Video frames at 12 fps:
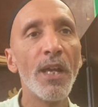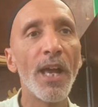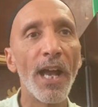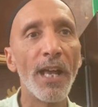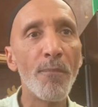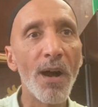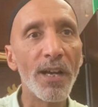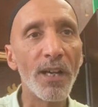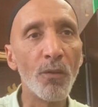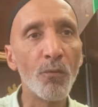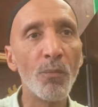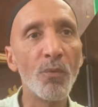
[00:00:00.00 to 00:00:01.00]
And by
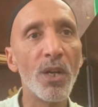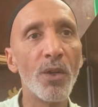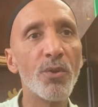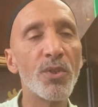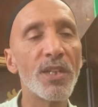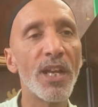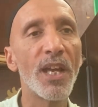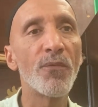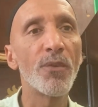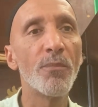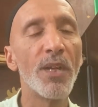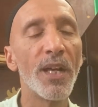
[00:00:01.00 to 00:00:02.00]
when we understand
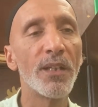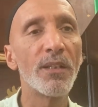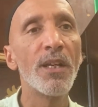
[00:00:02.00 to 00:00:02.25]
from that,